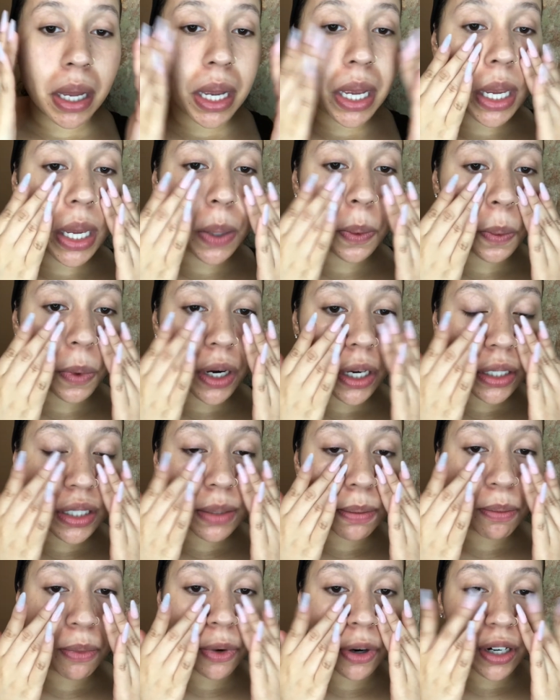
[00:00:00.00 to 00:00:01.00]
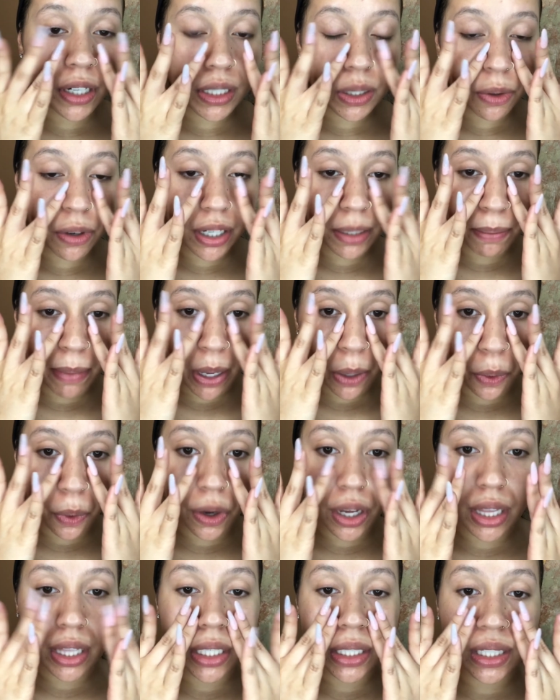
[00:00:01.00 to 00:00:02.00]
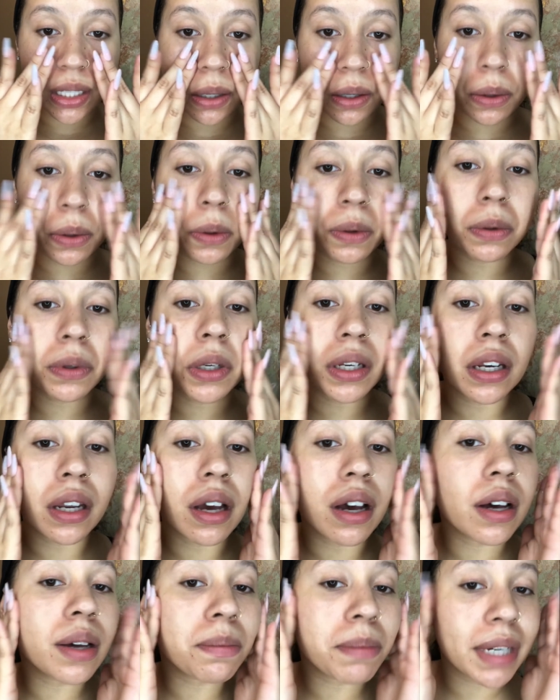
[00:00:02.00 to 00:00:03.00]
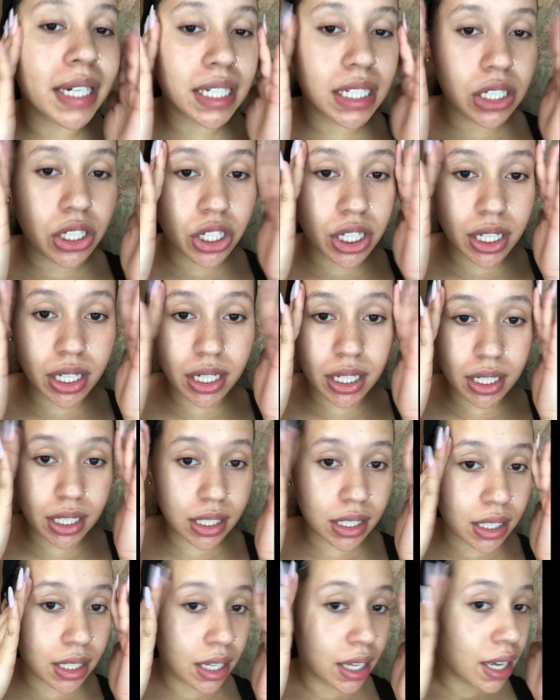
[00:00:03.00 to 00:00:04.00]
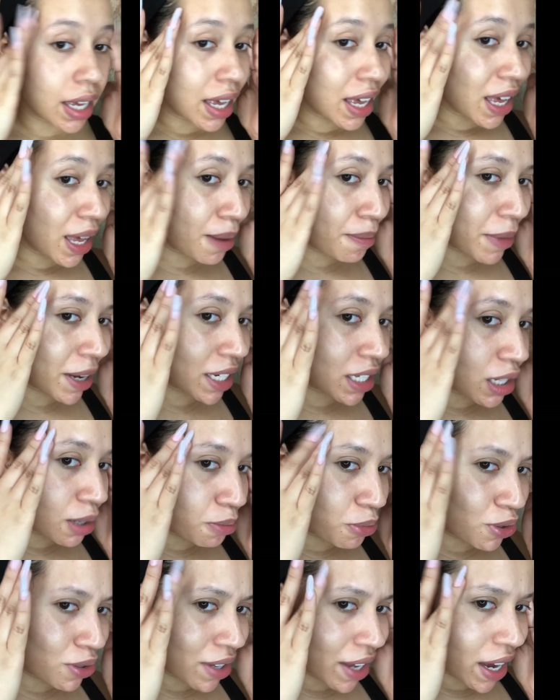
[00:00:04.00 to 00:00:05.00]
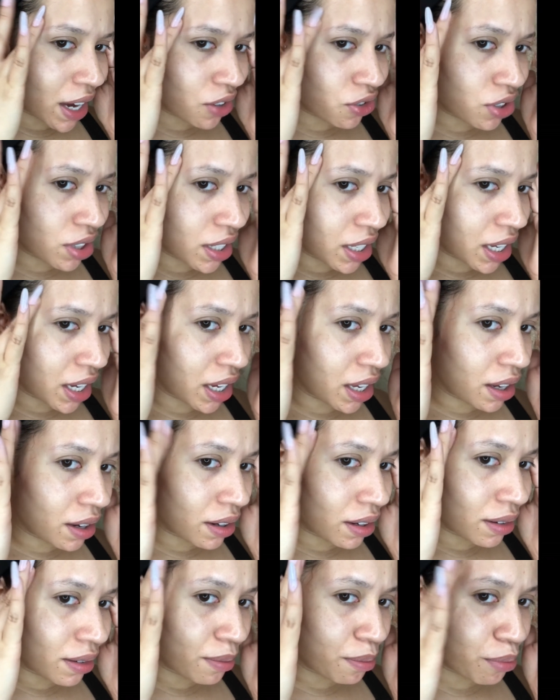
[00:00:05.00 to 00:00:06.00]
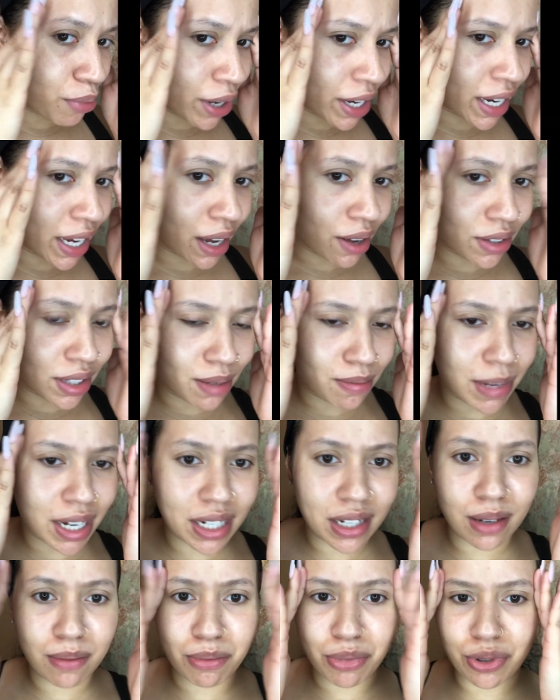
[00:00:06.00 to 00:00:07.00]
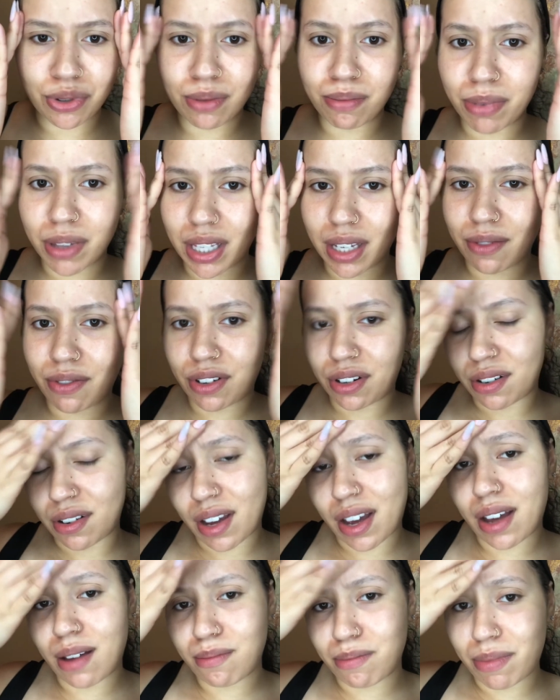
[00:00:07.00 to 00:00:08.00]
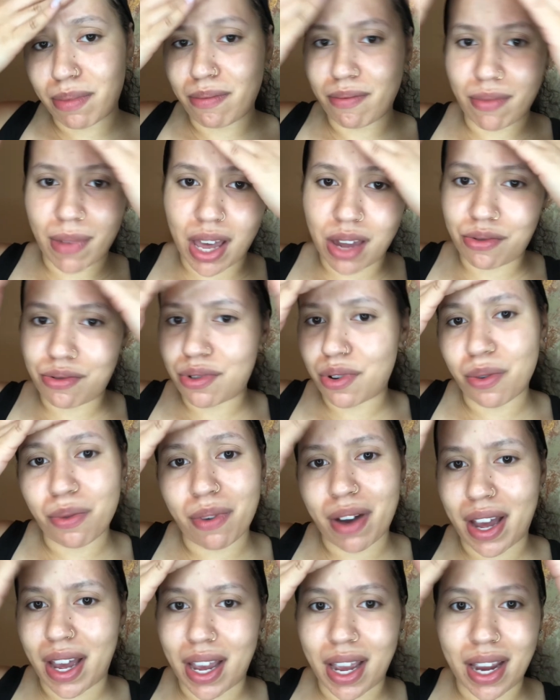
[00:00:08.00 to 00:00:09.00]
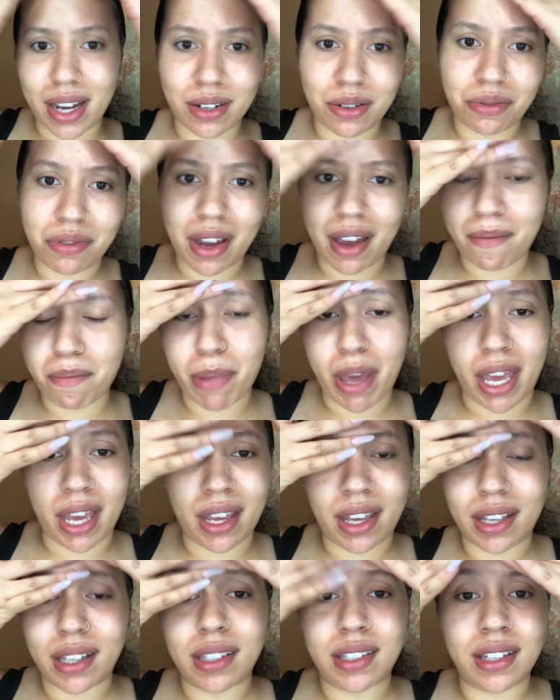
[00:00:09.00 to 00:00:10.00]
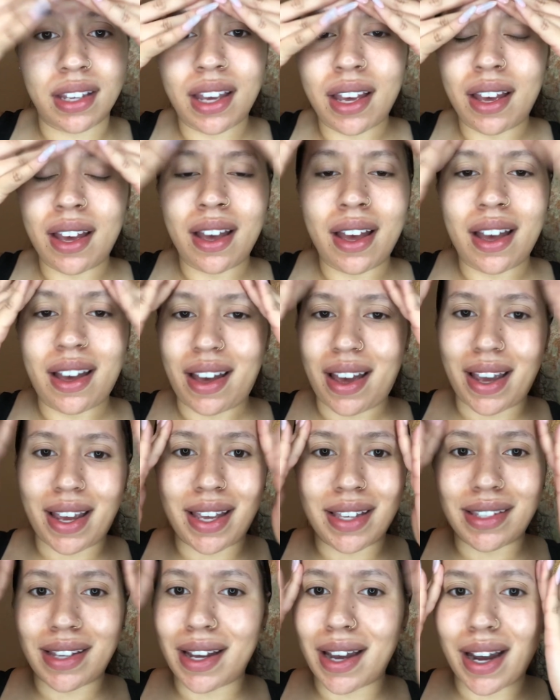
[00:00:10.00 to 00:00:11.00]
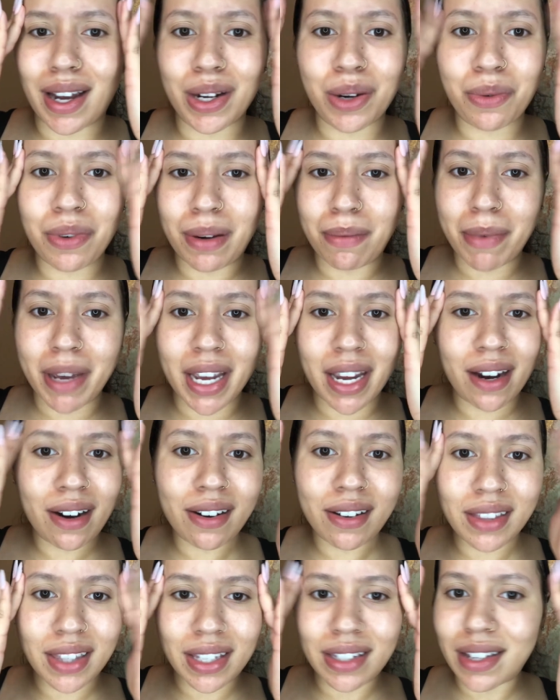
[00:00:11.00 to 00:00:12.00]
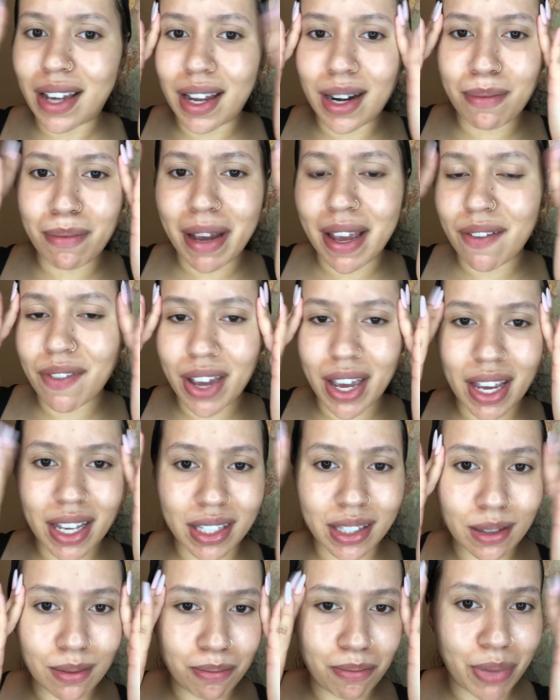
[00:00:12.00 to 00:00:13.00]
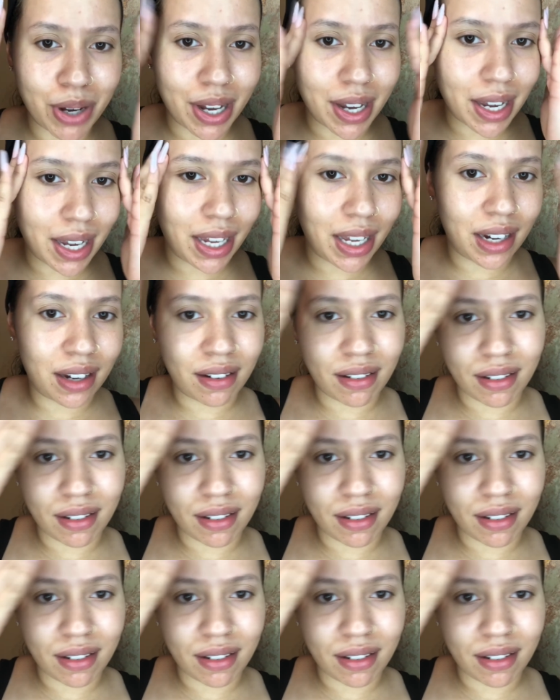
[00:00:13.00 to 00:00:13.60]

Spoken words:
and where it's more toward my oily zone, on my cheeks, and my temples. I actually get breakouts in my temples, believe it or not. I don't know why. I don't have bangs. I guess I kind of wear my hair on the side of my face, but